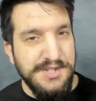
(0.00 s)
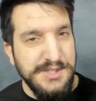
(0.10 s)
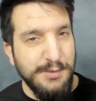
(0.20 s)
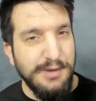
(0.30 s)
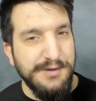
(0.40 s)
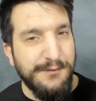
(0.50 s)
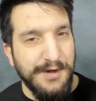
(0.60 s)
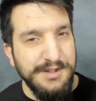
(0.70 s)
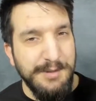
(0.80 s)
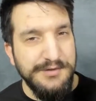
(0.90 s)
This is one of the
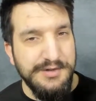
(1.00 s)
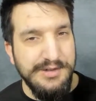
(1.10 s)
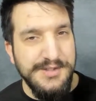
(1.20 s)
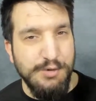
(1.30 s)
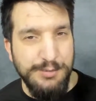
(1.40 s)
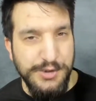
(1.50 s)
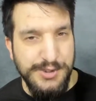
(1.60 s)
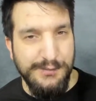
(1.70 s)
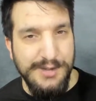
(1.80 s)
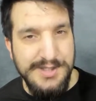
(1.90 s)
fundamental
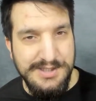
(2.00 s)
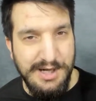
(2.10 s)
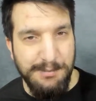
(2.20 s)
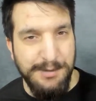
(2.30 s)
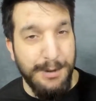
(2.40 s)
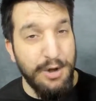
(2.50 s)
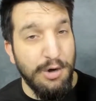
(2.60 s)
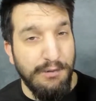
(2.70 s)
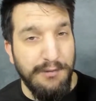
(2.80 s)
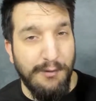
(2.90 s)
scriptures of Islam, the
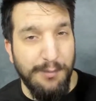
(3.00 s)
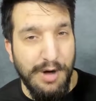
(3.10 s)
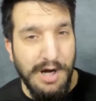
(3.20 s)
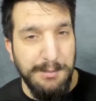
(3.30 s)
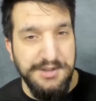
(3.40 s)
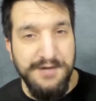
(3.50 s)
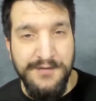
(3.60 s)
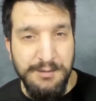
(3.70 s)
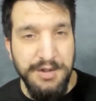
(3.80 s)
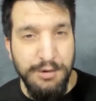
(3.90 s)
biography of Muhammad, a
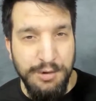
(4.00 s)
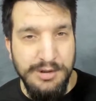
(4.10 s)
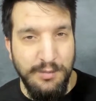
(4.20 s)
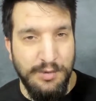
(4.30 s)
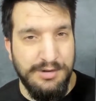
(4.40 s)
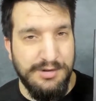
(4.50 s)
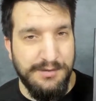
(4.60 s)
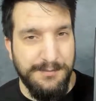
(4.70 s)
very early one.